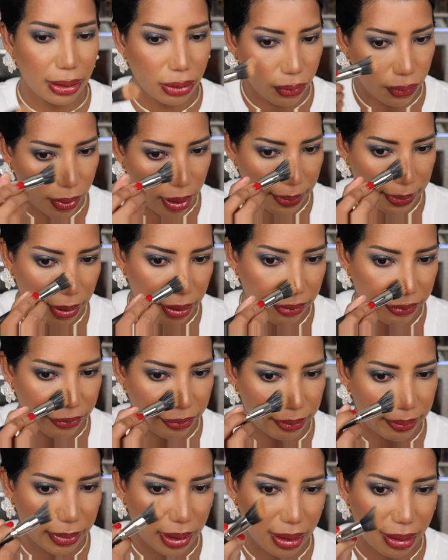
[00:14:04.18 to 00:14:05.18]
wipe it
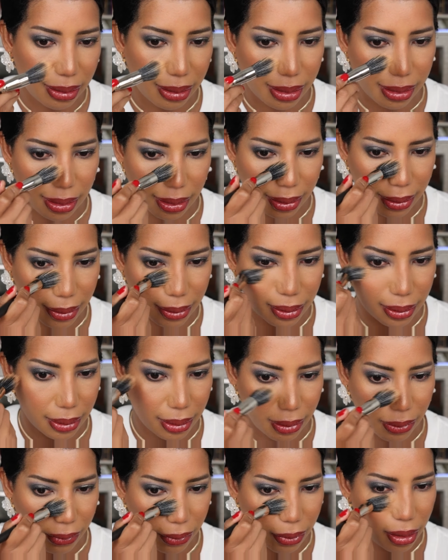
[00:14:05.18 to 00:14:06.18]
off because
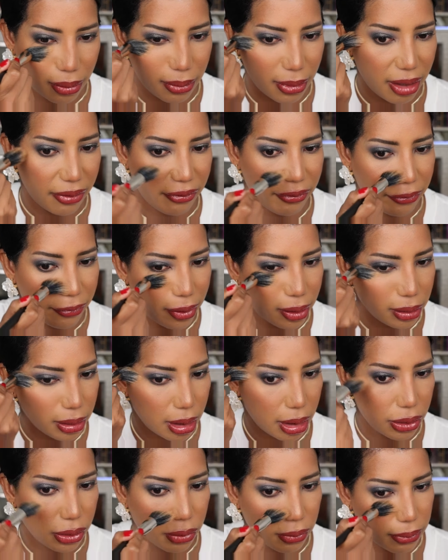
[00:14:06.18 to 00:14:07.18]
with my
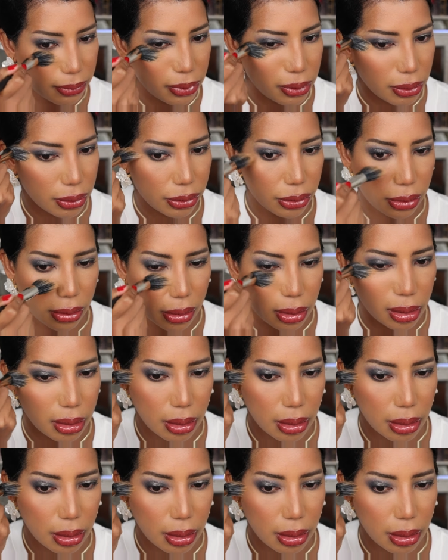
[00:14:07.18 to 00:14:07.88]
foundation brush.